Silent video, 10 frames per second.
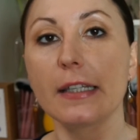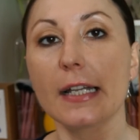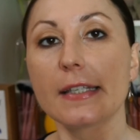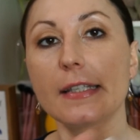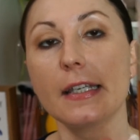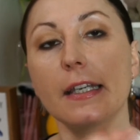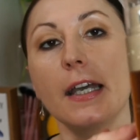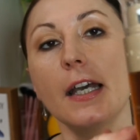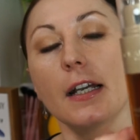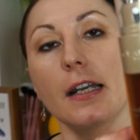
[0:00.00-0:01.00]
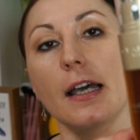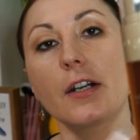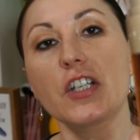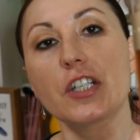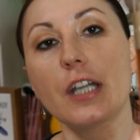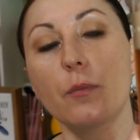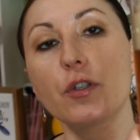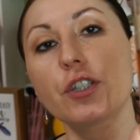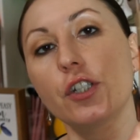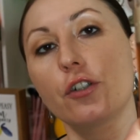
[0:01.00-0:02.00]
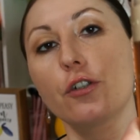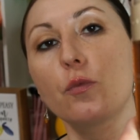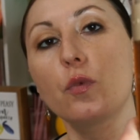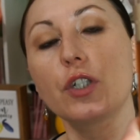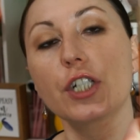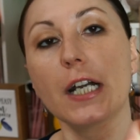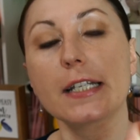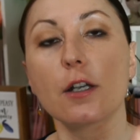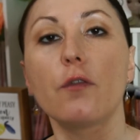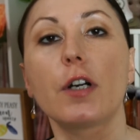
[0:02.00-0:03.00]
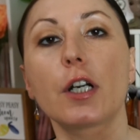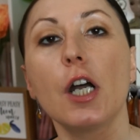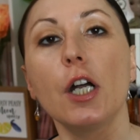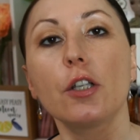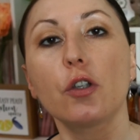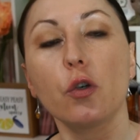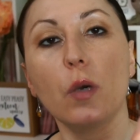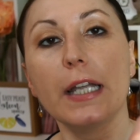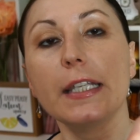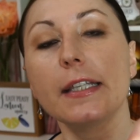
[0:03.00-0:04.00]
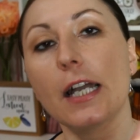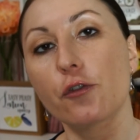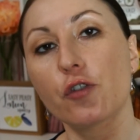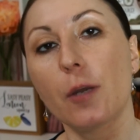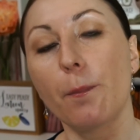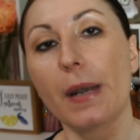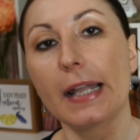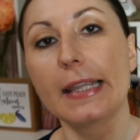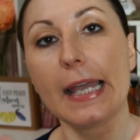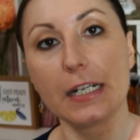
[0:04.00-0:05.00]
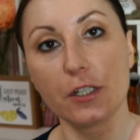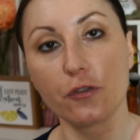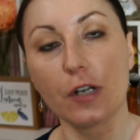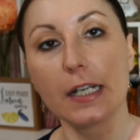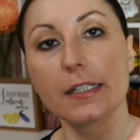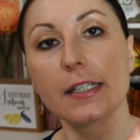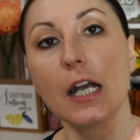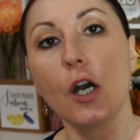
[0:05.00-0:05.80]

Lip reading: That's the Clarins Double Serum, which has over 20 natural plant extracts,